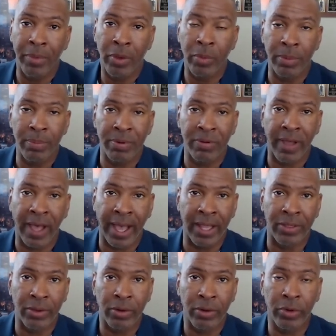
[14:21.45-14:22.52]
We
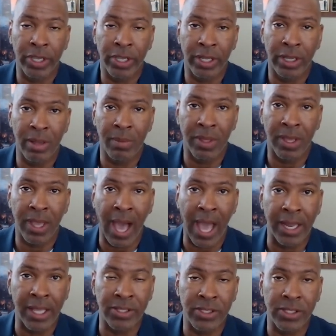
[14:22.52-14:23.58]
provide the curriculum, the
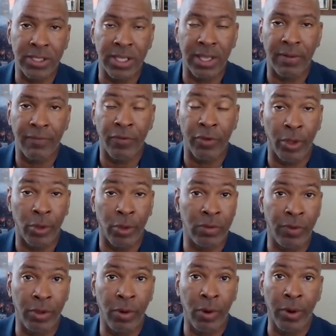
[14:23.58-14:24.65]
guidance for those of
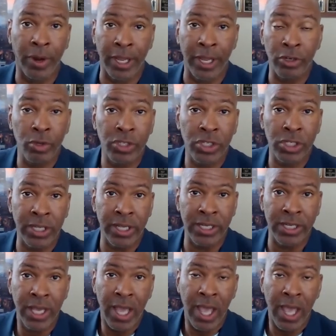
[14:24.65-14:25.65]
you who are interested.